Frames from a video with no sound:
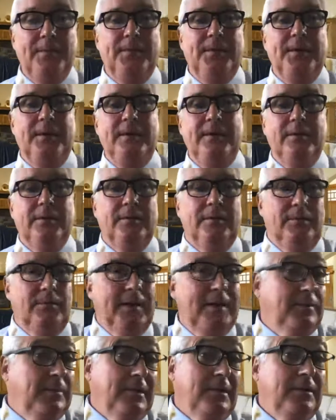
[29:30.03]
be
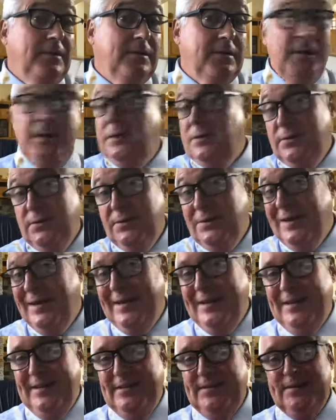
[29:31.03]
1 bloke and 2
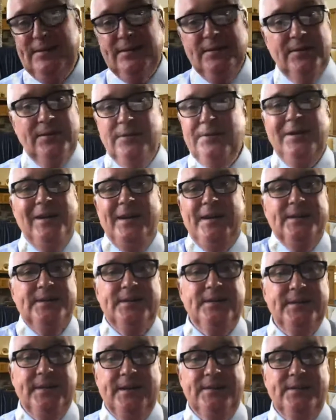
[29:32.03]
ladies. Who cares?
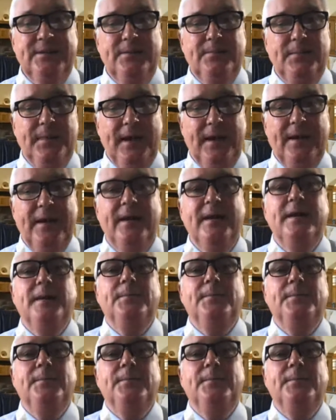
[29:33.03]
It doesn't matter.